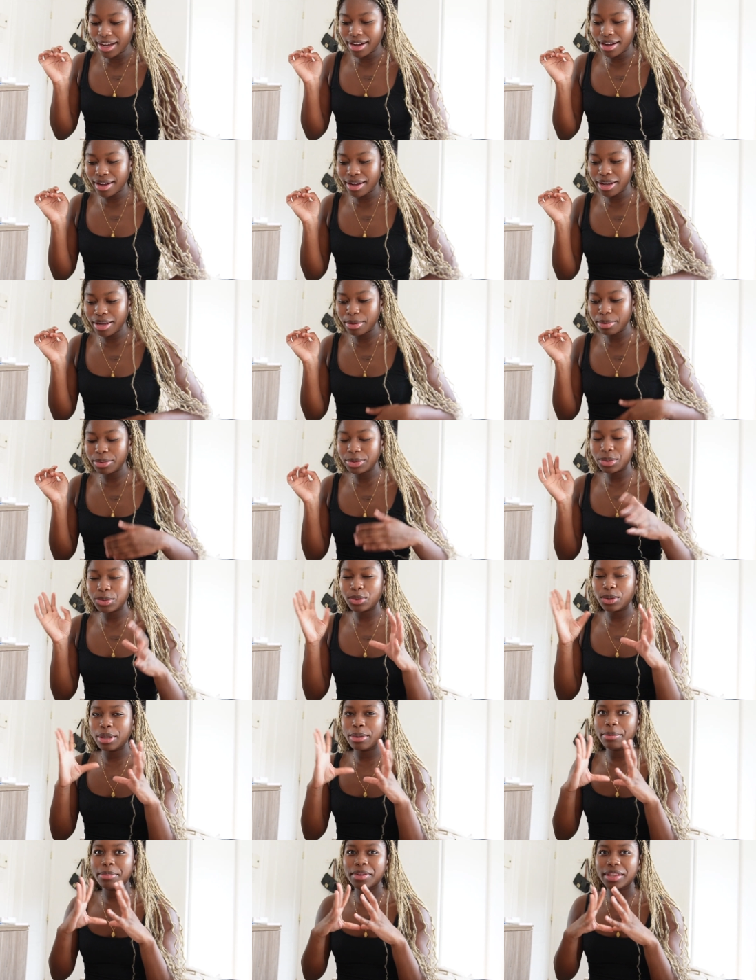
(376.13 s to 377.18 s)
So
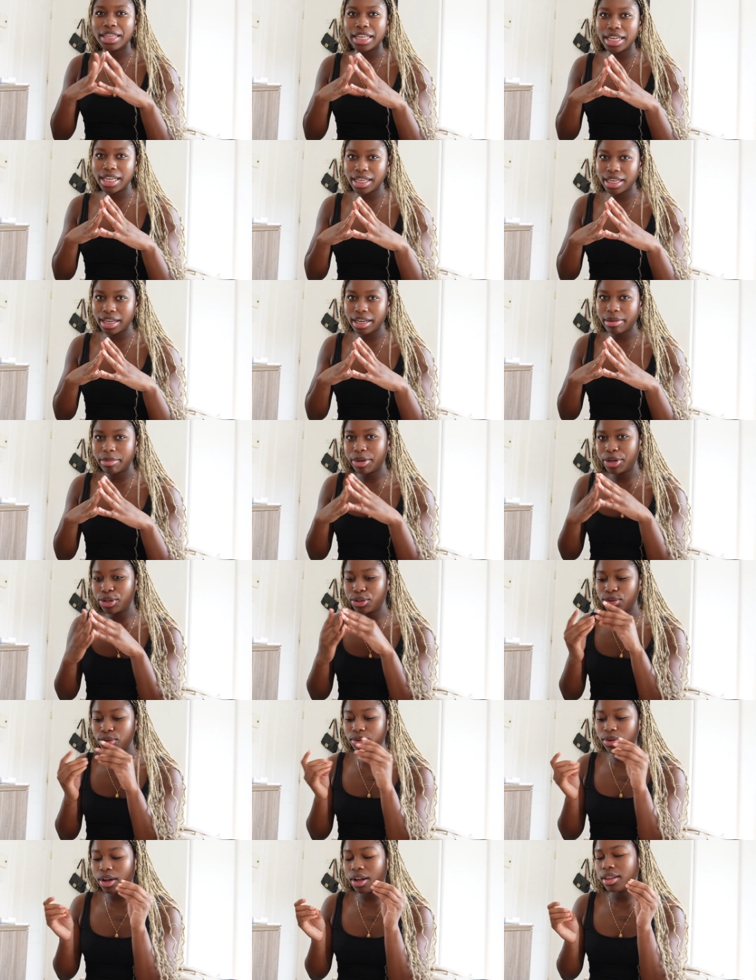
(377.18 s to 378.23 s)
I'm thinking I'm gonna
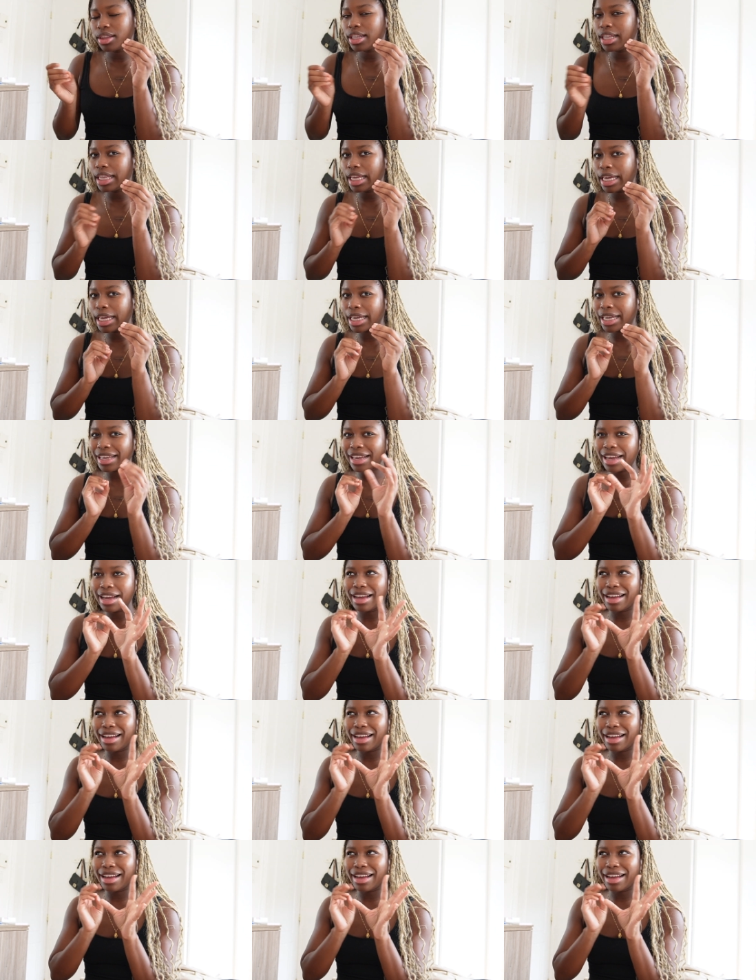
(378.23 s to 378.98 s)
do all the like